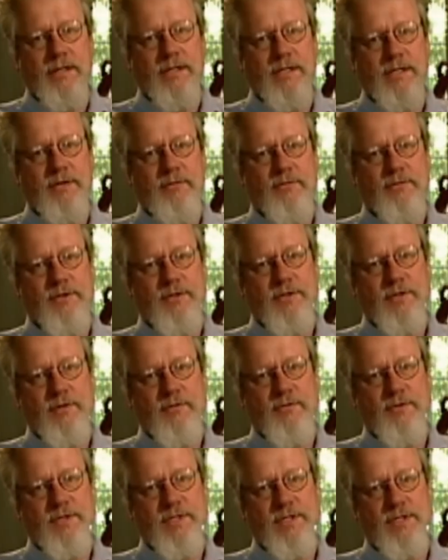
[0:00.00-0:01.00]
different
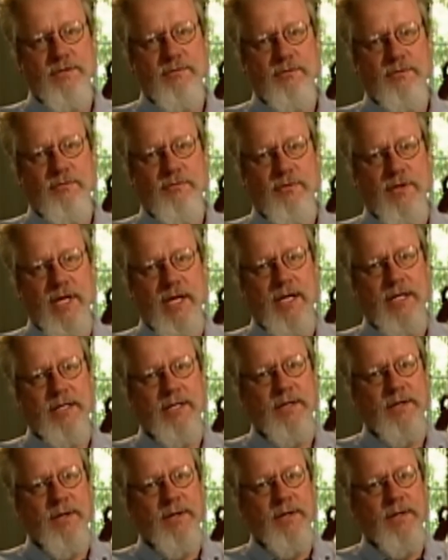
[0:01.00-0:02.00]
surfaces reflect.
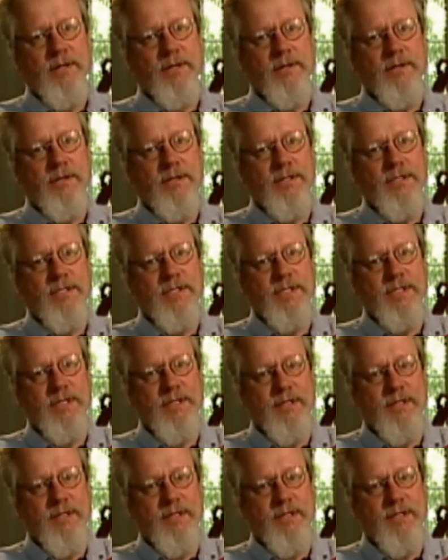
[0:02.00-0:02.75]
You can see